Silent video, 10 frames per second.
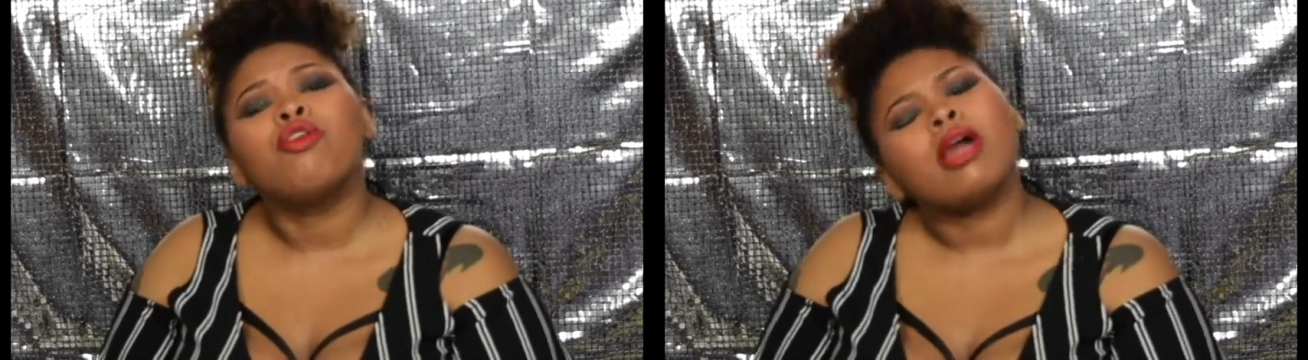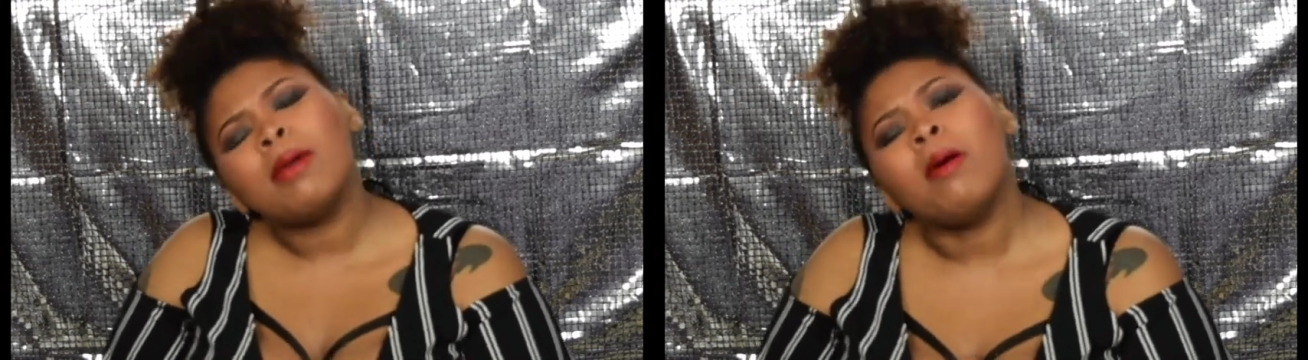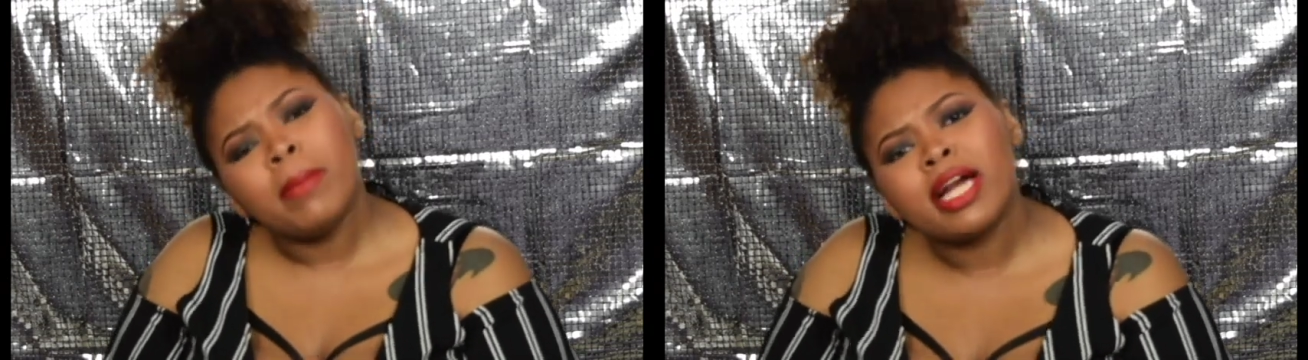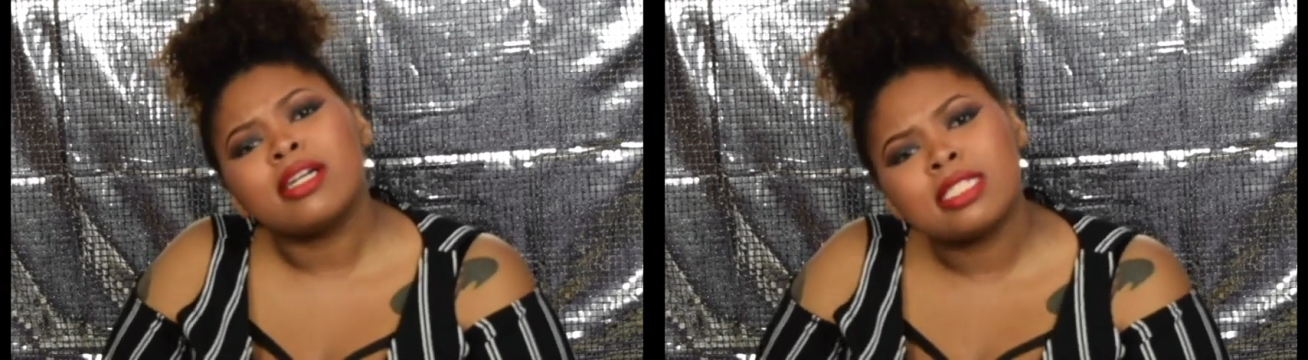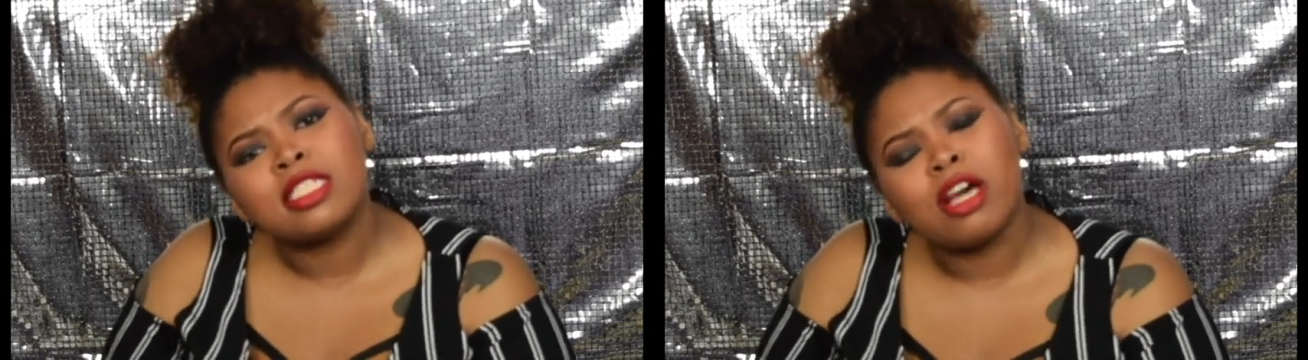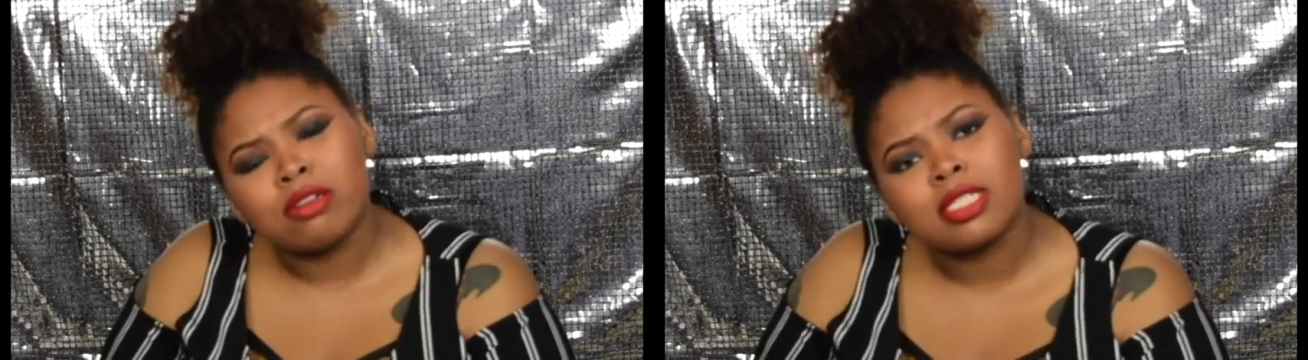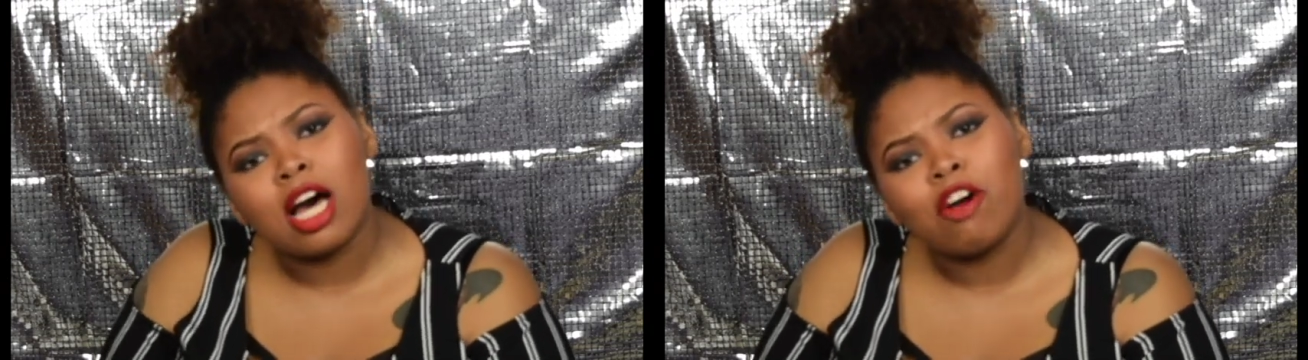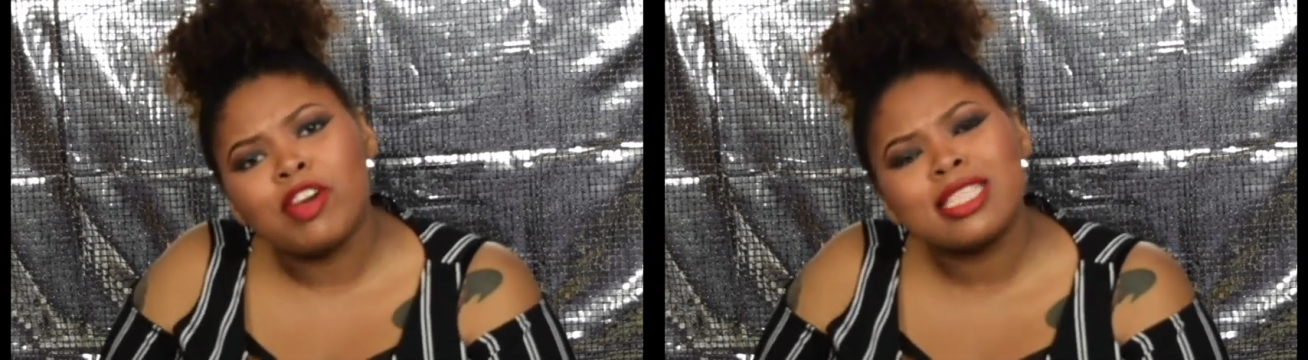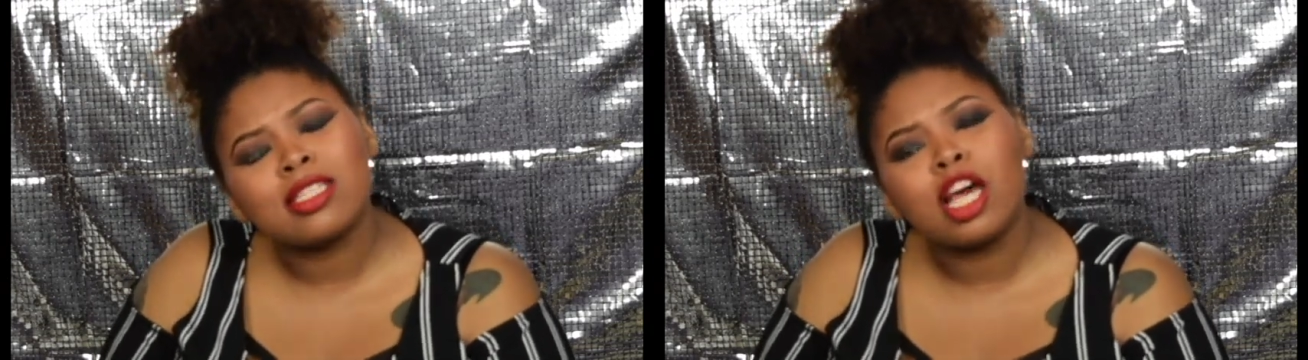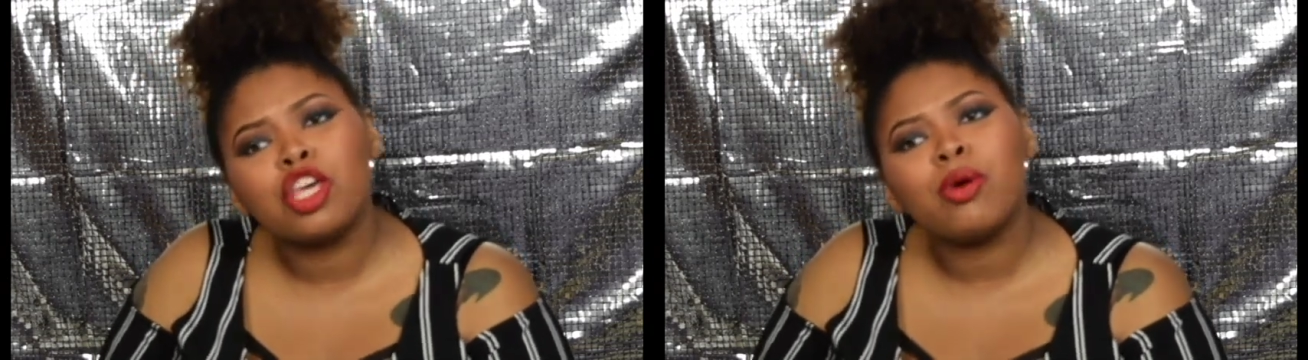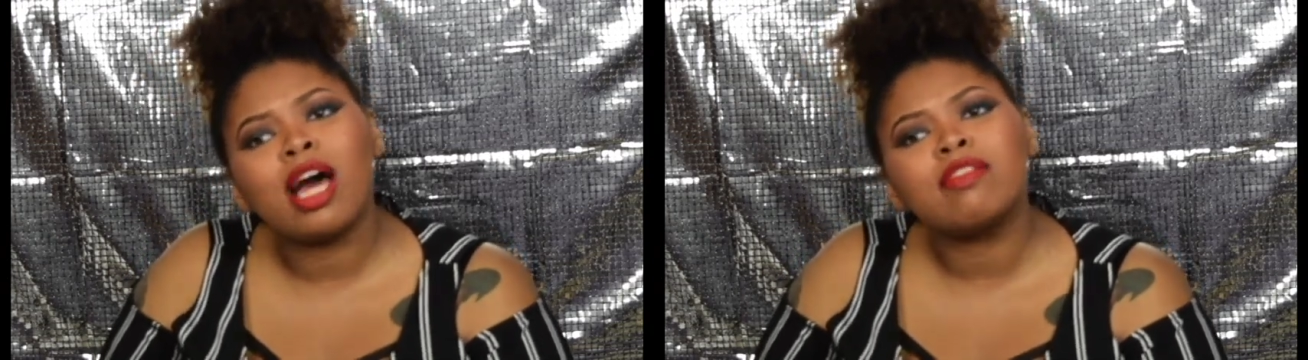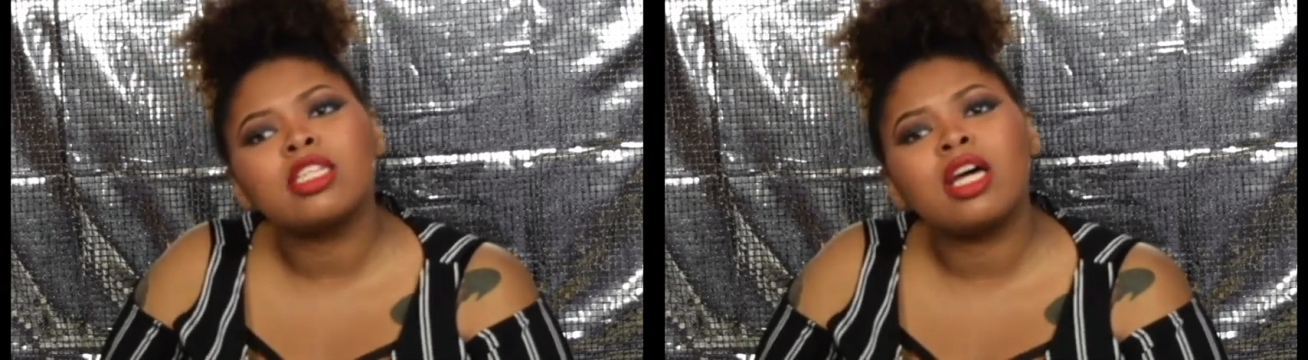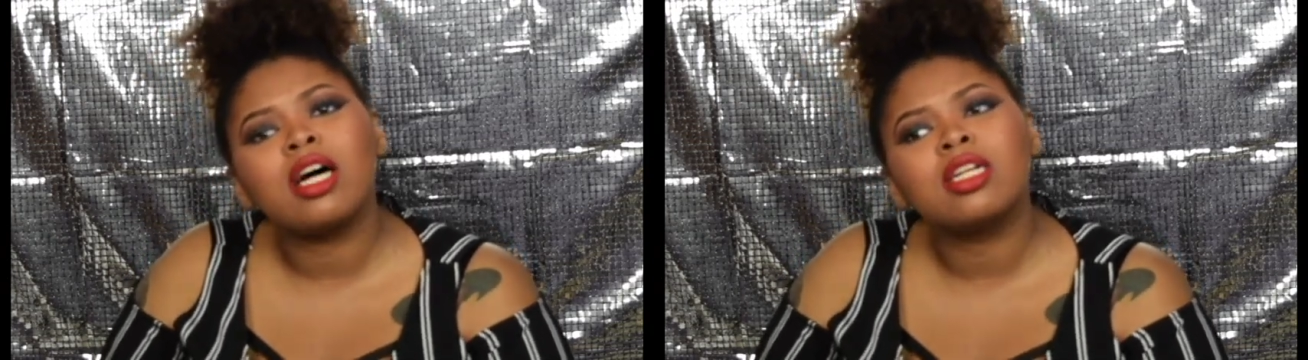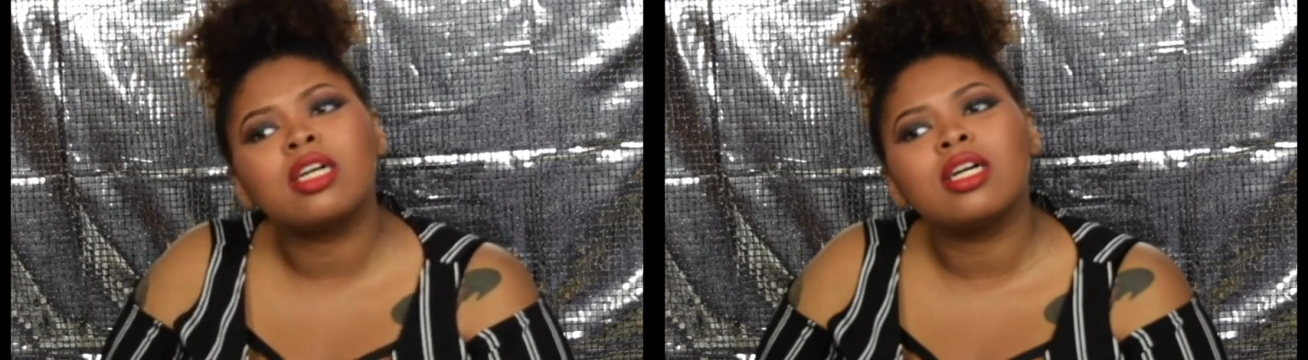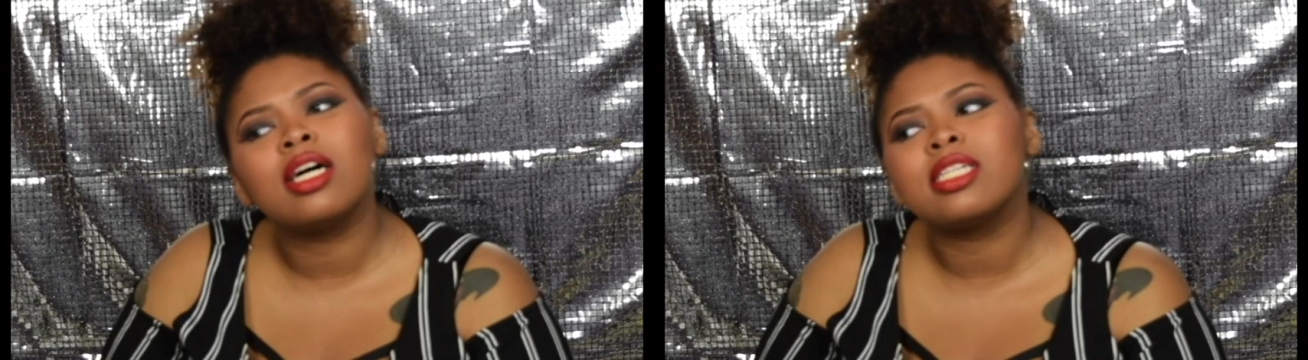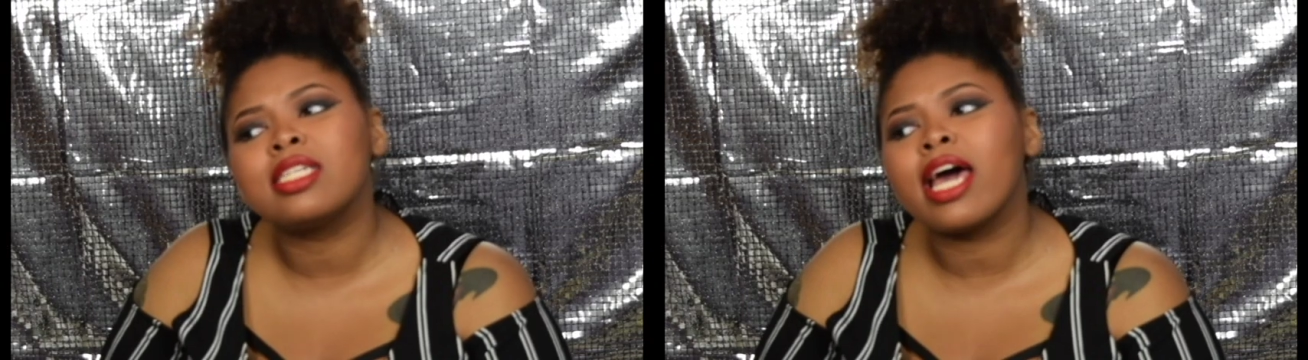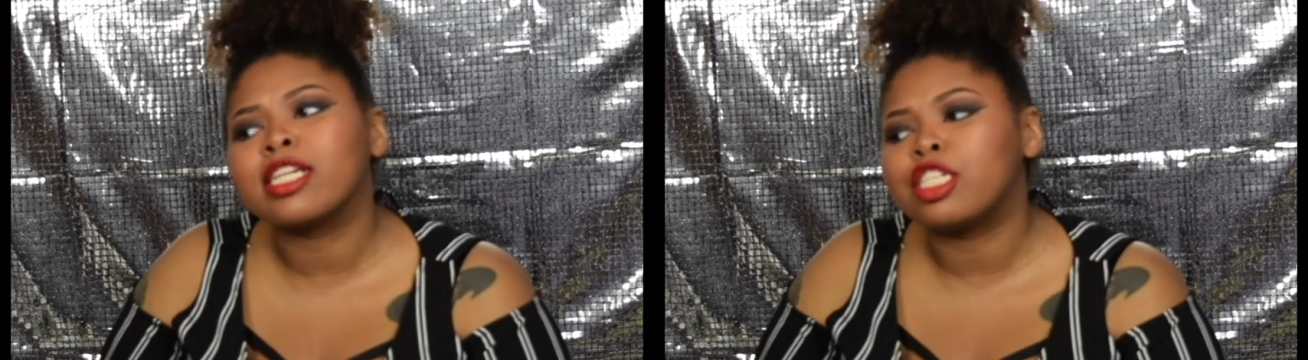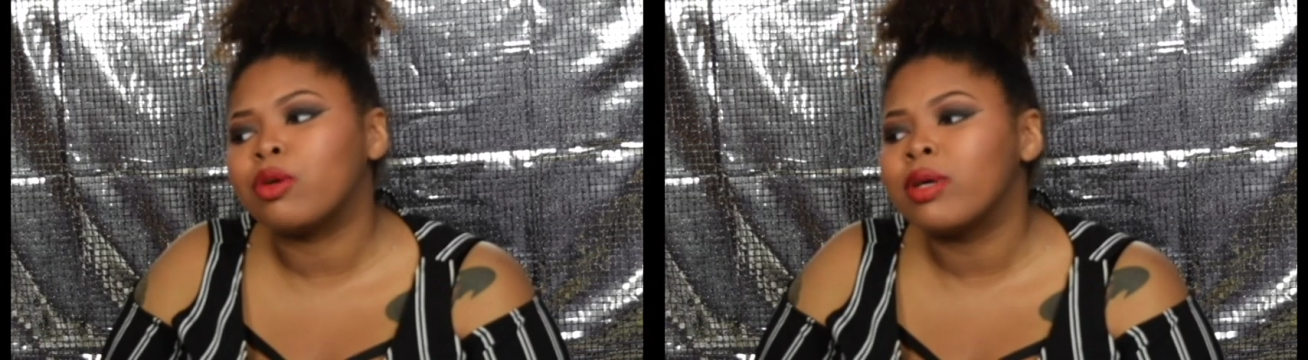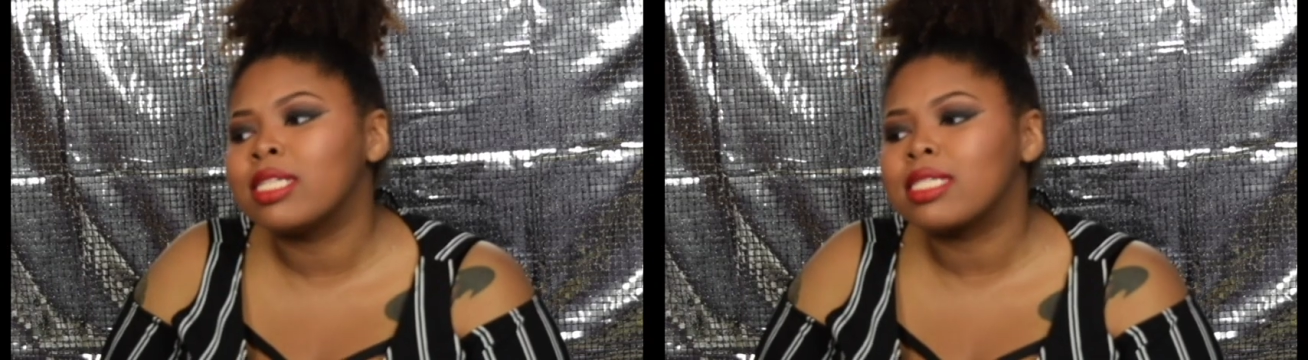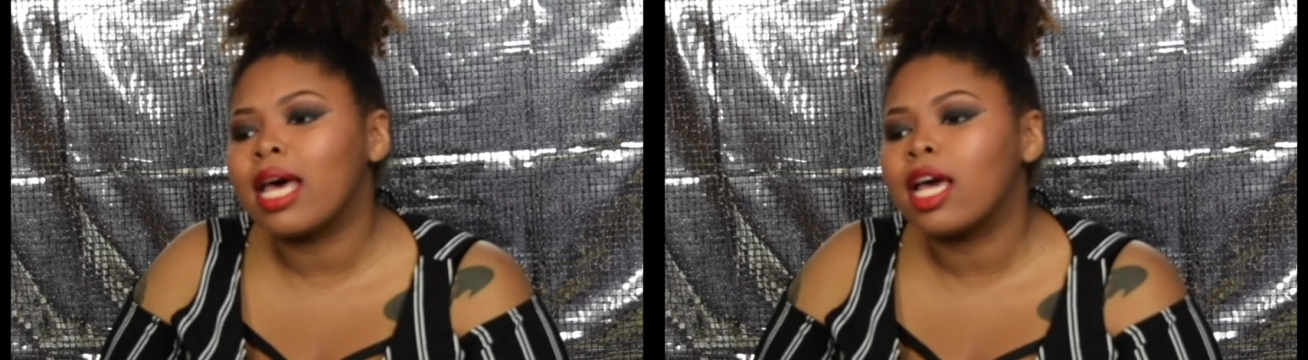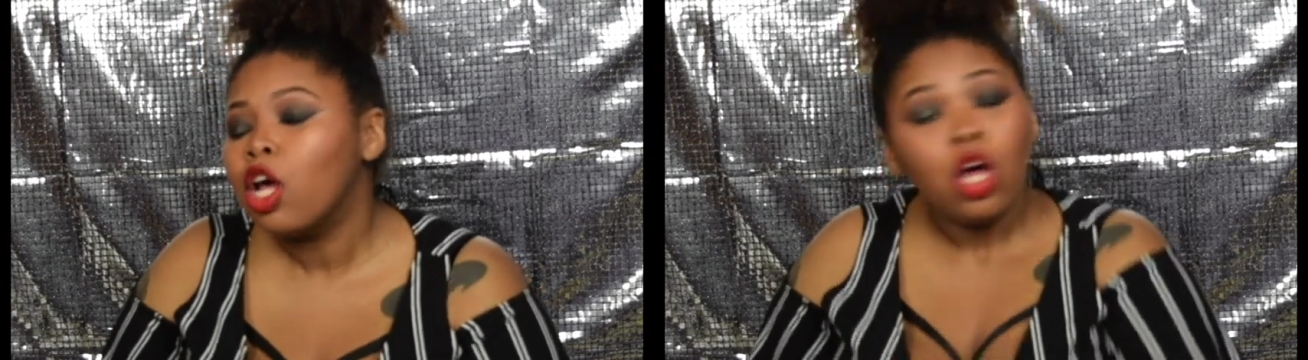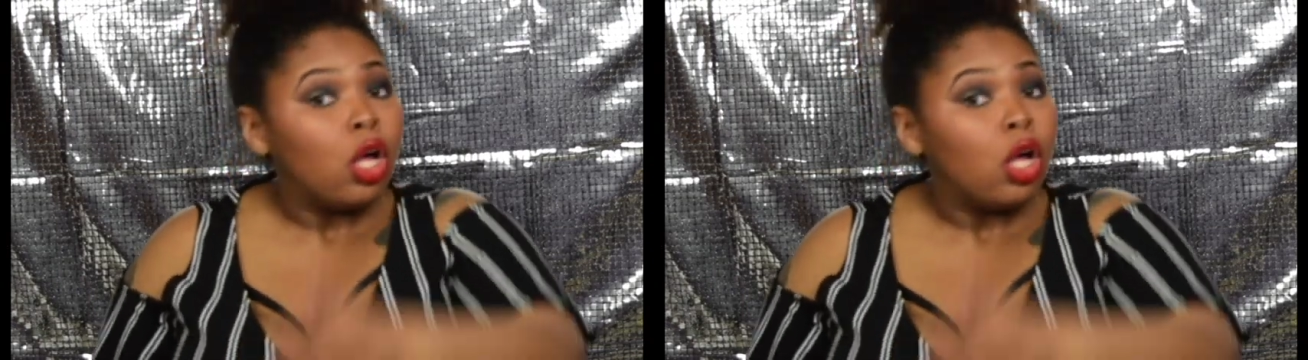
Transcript: keep embarrassing yourself. It's like you have a detector when it's like,